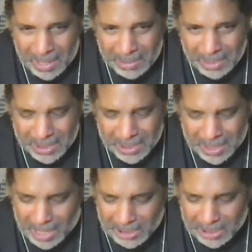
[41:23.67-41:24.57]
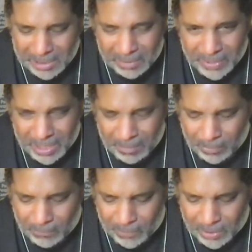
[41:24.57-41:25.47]
discussions of
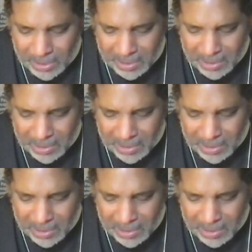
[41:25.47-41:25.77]
liberal versus